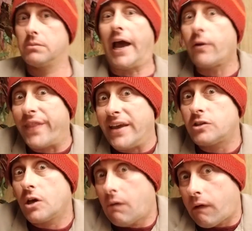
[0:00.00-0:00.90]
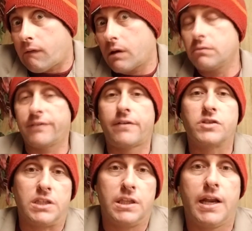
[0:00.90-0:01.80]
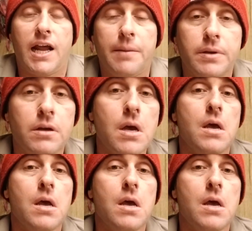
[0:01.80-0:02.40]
I don't think so. I don't know. I've never seen that happen.